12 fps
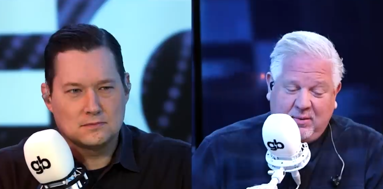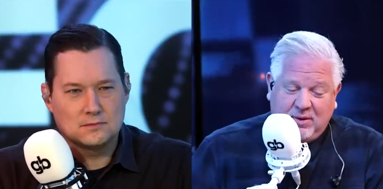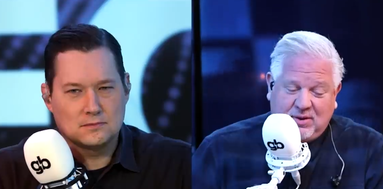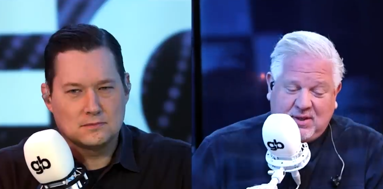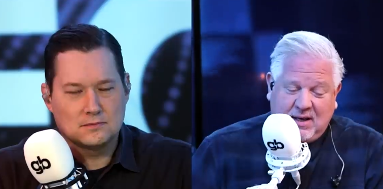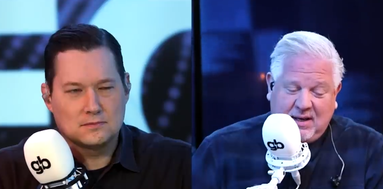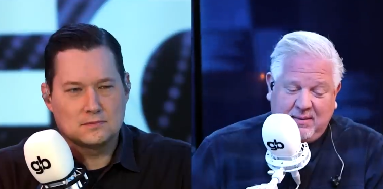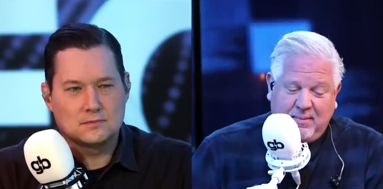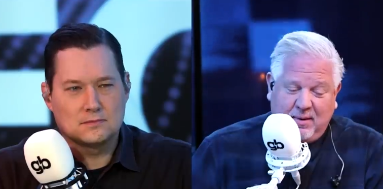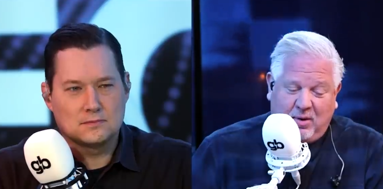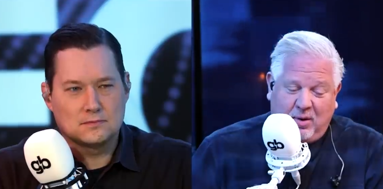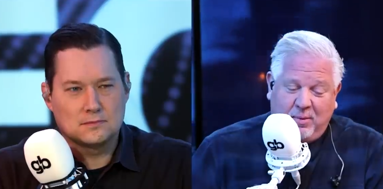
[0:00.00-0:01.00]
Speaker 1: would seem
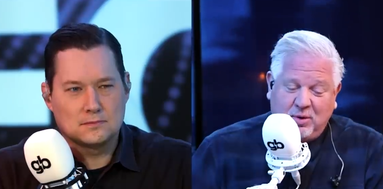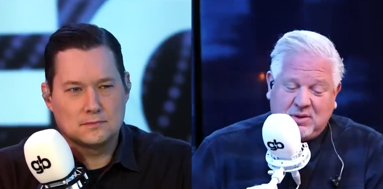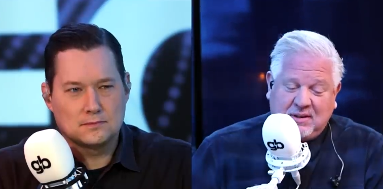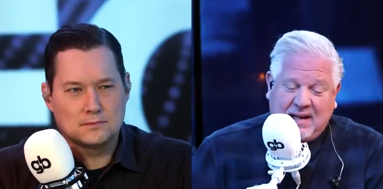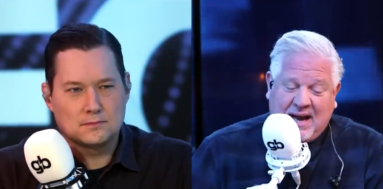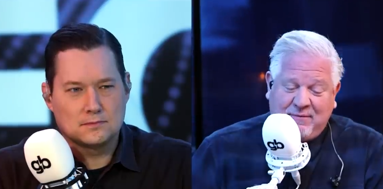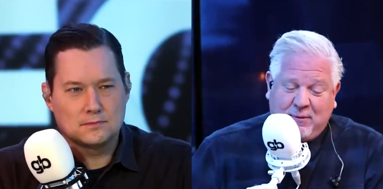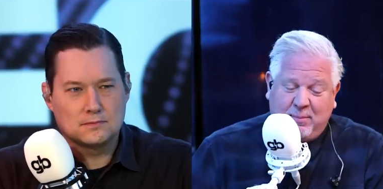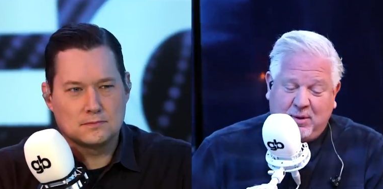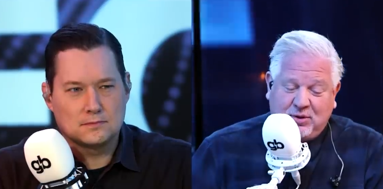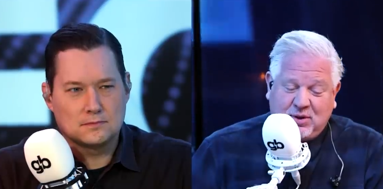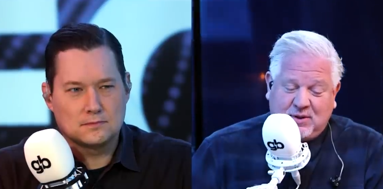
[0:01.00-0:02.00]
almost
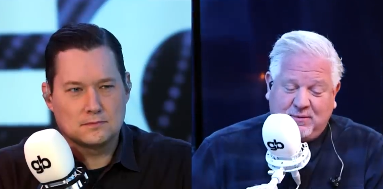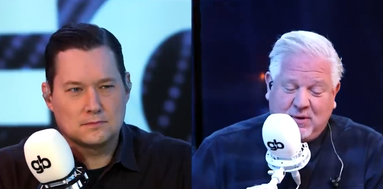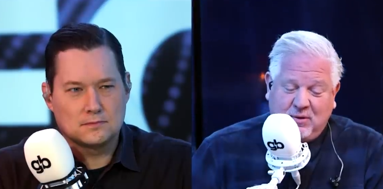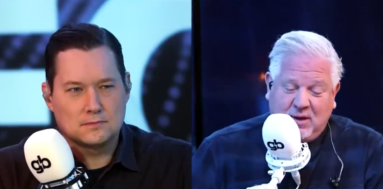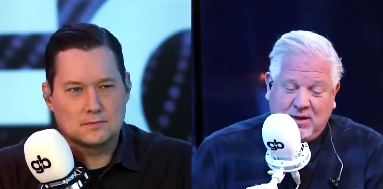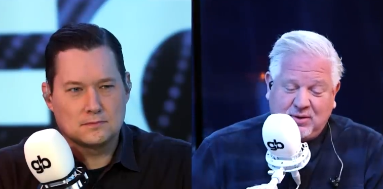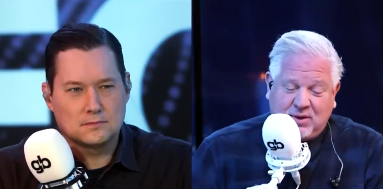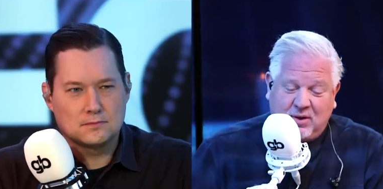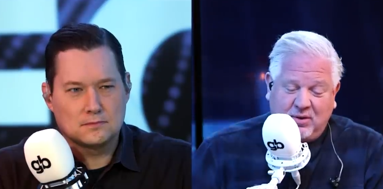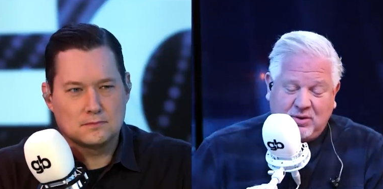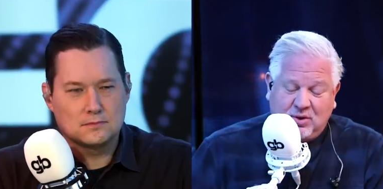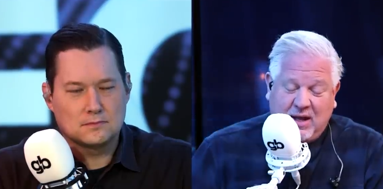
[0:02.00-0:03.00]
laughable just a few years
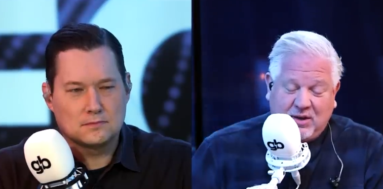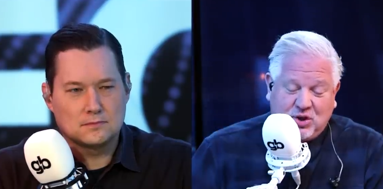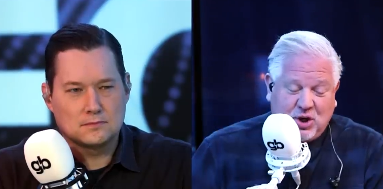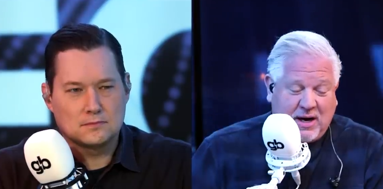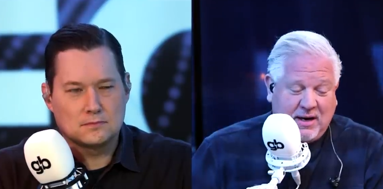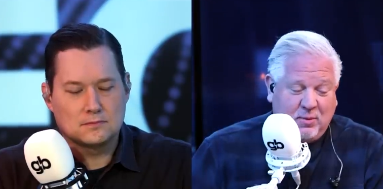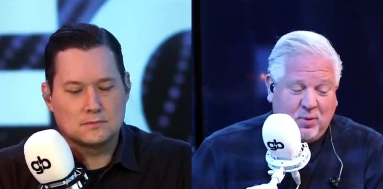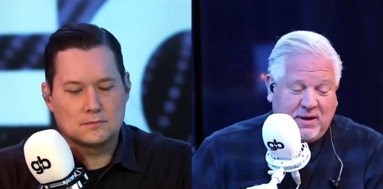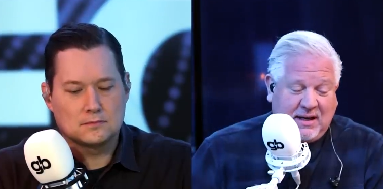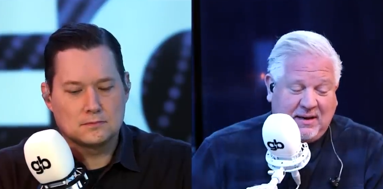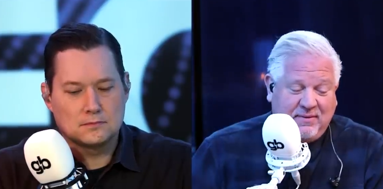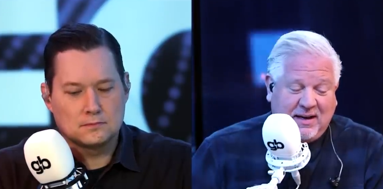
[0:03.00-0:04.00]
ago that China would
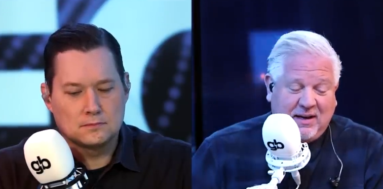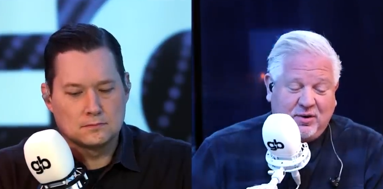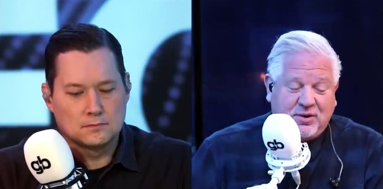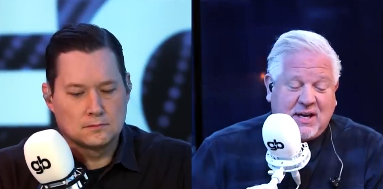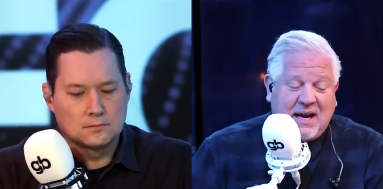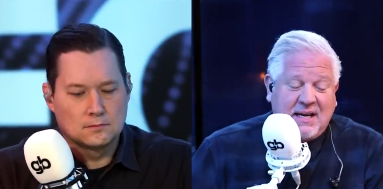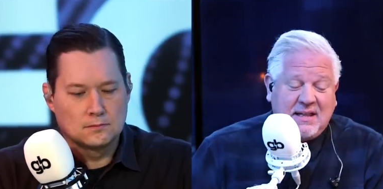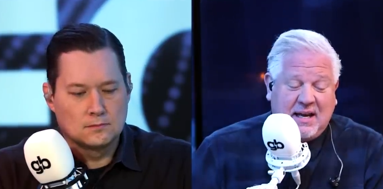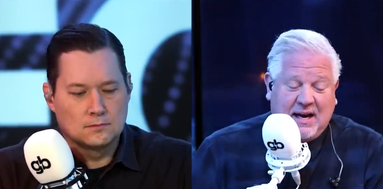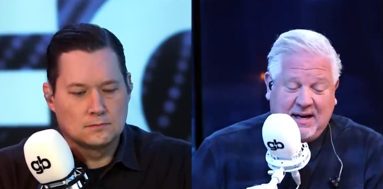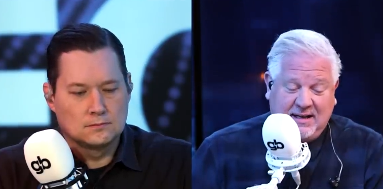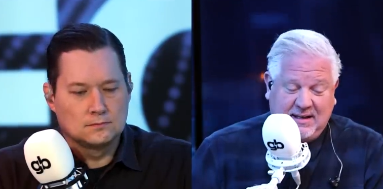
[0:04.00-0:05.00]
even entertain the
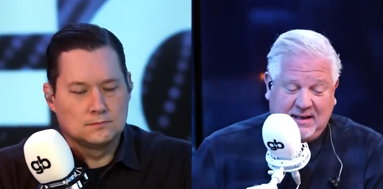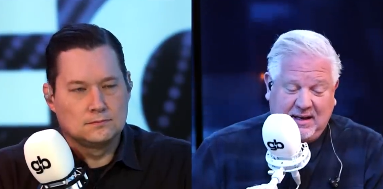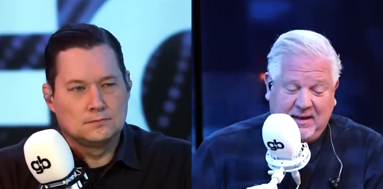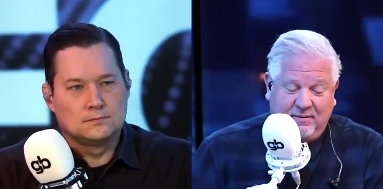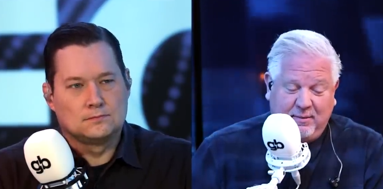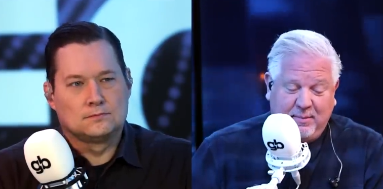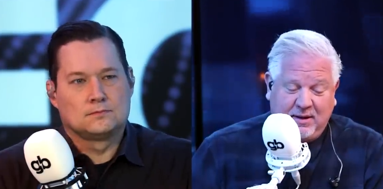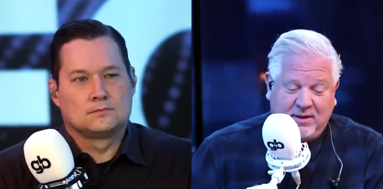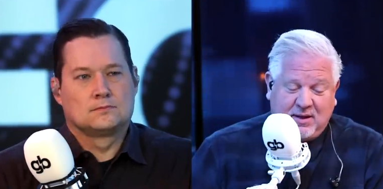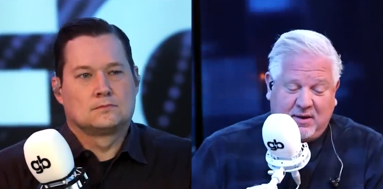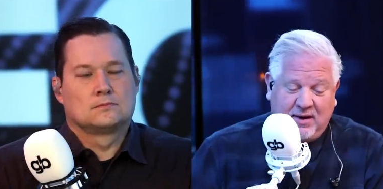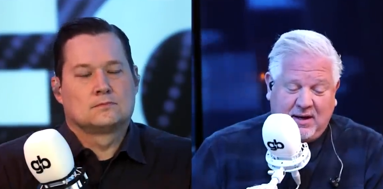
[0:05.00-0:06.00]
idea of a
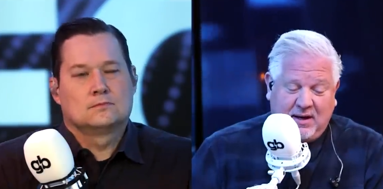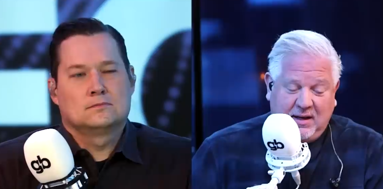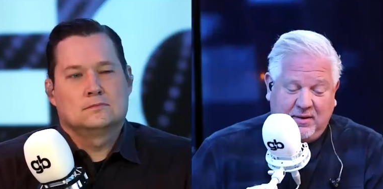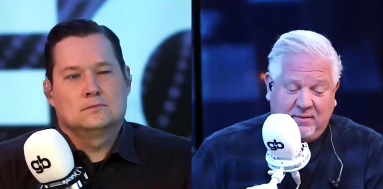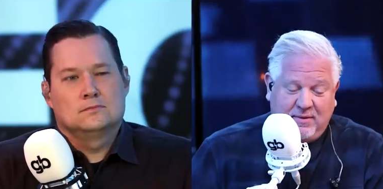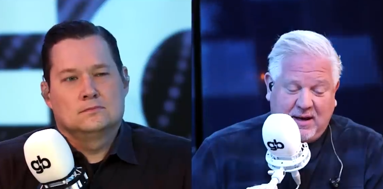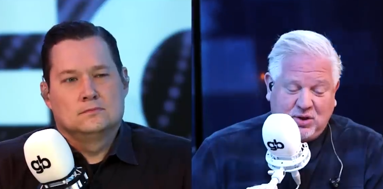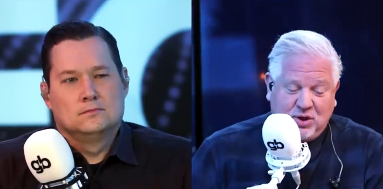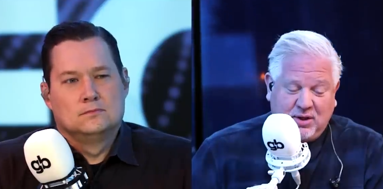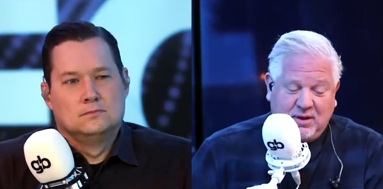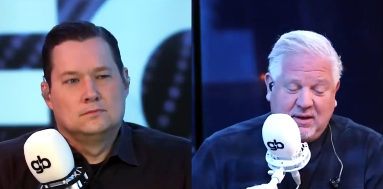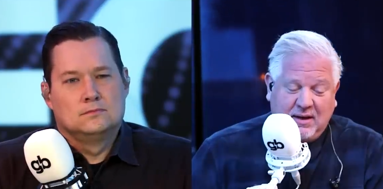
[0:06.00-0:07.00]
military
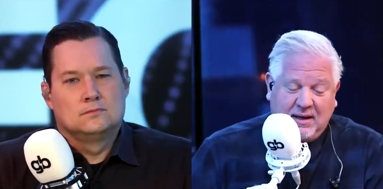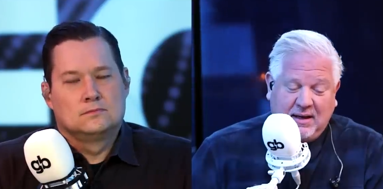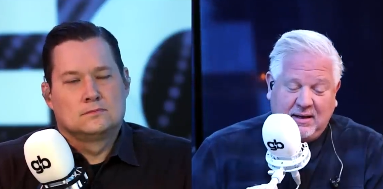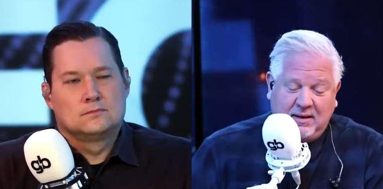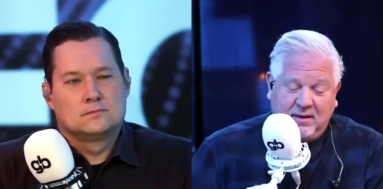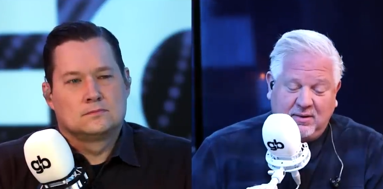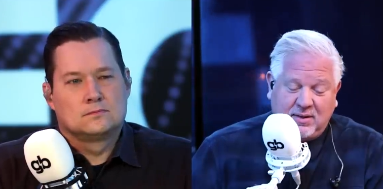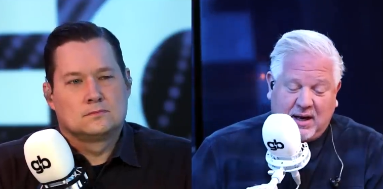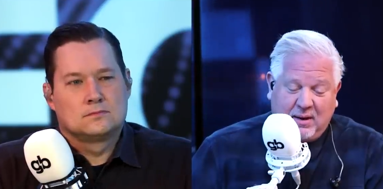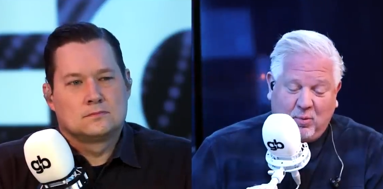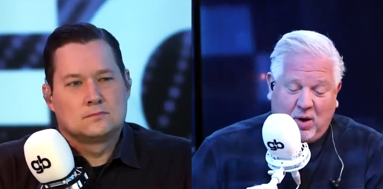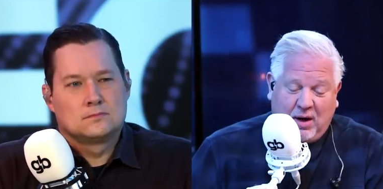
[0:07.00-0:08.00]
intervention in
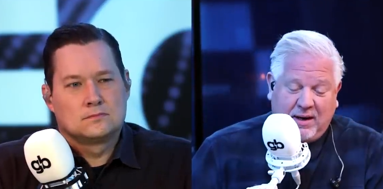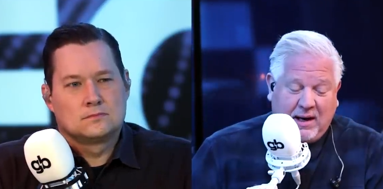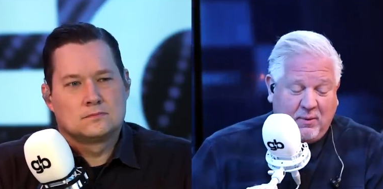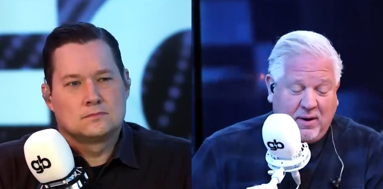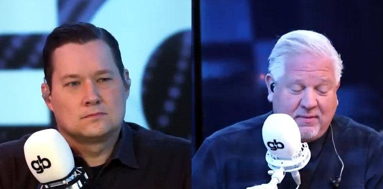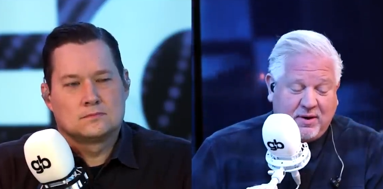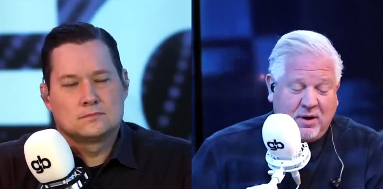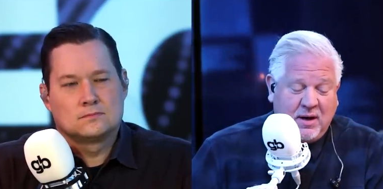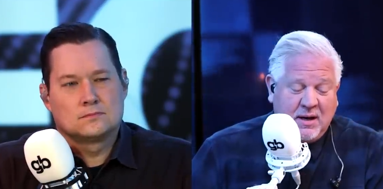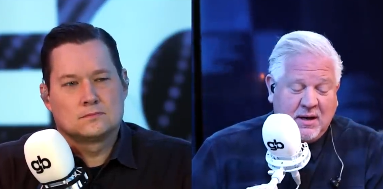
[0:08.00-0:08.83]
Taiwan. However,